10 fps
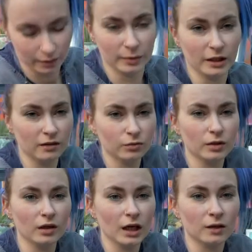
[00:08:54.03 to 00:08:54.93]
mean, if we're
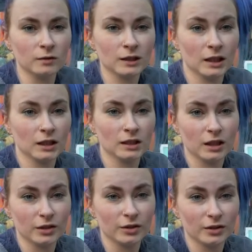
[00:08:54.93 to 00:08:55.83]
not outside,
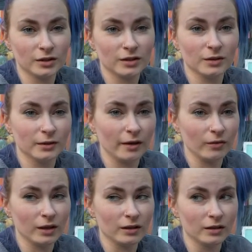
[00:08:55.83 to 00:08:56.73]
I could just do that
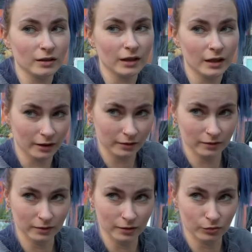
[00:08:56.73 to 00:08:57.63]
rather than getting
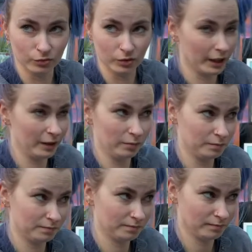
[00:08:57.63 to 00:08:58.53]
a frame.
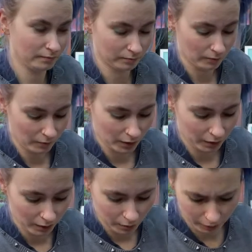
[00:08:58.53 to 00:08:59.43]

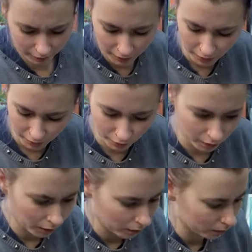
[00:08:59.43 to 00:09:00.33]
But I think I
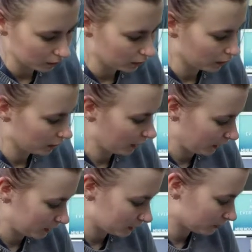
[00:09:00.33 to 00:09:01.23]
got
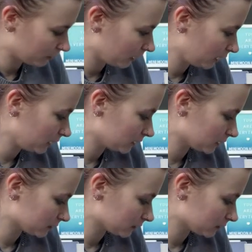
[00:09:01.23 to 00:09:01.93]
8 of these.